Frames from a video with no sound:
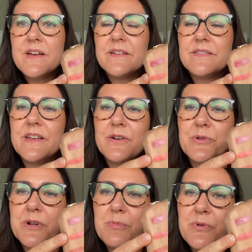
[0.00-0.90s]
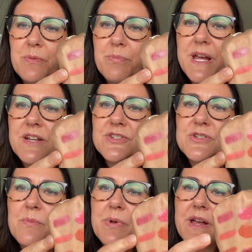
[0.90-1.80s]
The Huda Beauty Peach
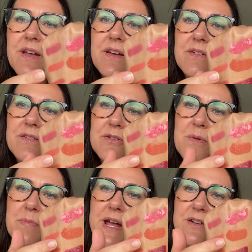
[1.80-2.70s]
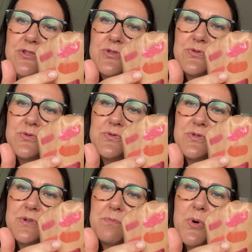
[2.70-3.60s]
Sorbet compared to
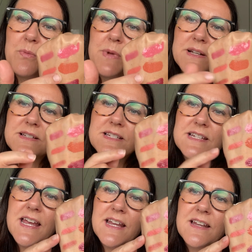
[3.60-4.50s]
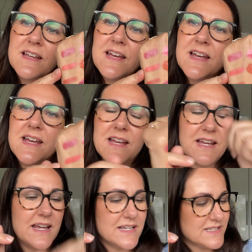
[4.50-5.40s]
the Moment shade,
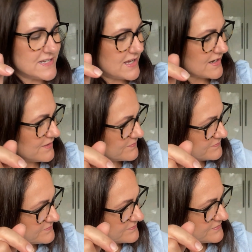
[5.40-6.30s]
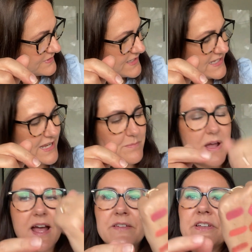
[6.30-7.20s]
it's not the same
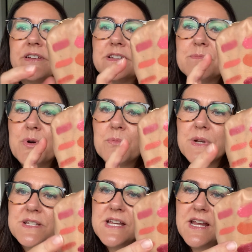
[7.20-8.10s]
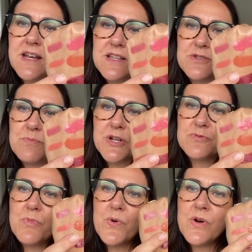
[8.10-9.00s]
either. The Moment shade is much
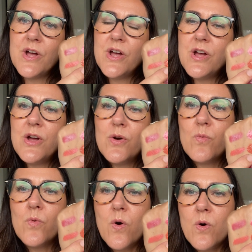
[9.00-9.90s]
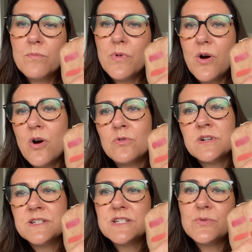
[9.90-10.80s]
more warm,
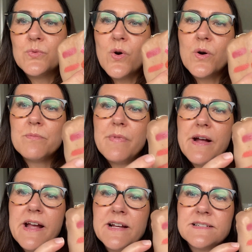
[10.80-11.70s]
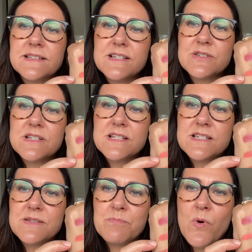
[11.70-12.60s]
orangey warm, and this
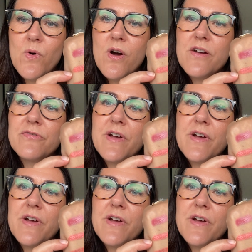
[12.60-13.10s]
is more of